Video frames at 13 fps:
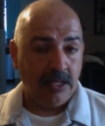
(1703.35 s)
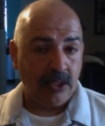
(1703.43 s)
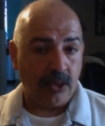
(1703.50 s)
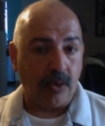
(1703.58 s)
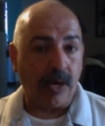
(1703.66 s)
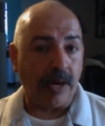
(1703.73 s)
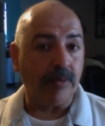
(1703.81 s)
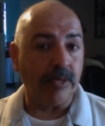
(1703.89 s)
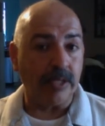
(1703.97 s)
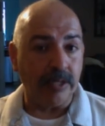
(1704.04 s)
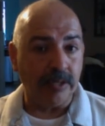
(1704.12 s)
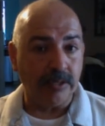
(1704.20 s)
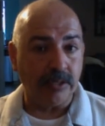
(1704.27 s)
So I
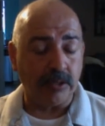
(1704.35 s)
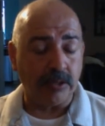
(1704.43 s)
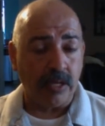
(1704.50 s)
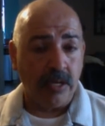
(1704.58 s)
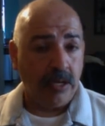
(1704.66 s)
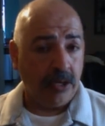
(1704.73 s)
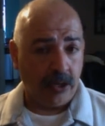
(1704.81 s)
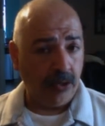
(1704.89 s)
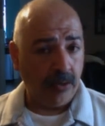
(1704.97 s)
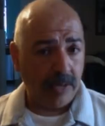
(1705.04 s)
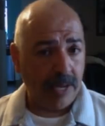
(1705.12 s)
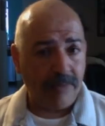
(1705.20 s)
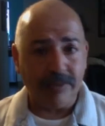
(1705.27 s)
will use those. You
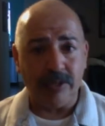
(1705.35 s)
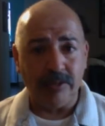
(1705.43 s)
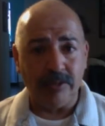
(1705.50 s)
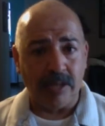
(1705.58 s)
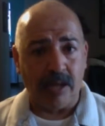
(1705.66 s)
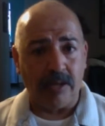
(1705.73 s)
don't have to use